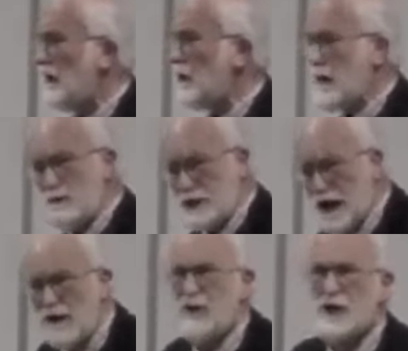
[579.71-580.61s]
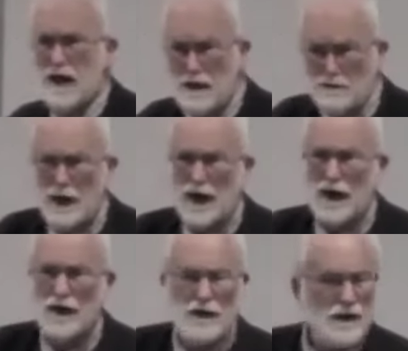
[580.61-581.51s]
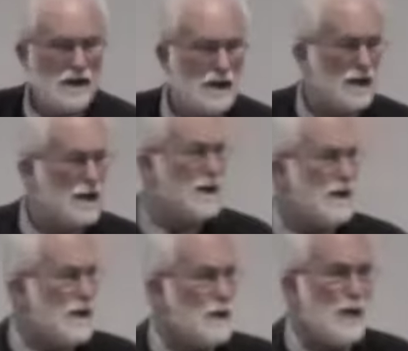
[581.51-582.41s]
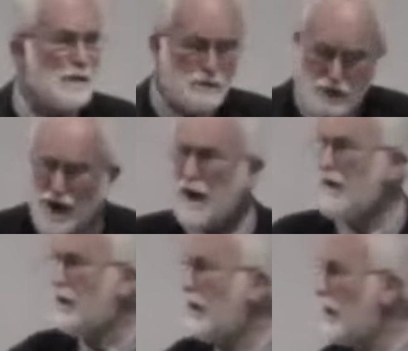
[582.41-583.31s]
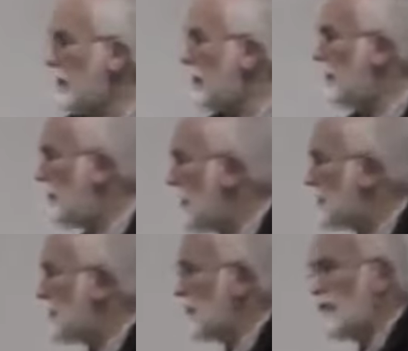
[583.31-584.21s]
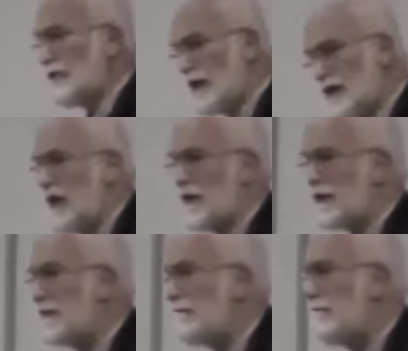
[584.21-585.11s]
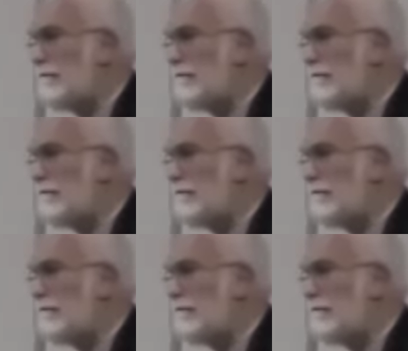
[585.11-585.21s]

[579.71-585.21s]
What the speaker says: We pray for the empire. We pray for the defense of the frontiers.